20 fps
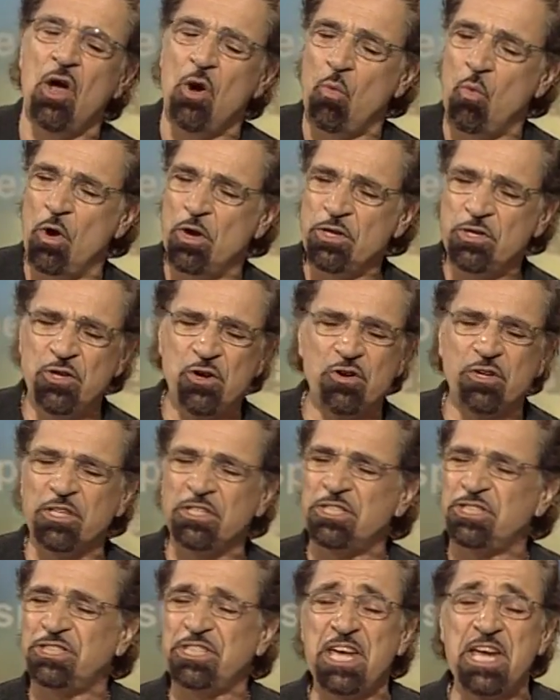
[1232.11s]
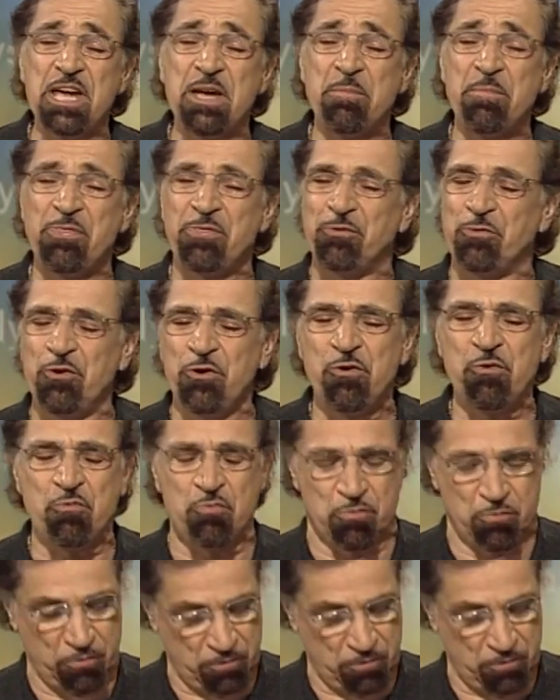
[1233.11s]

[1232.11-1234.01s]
well, you can see him through.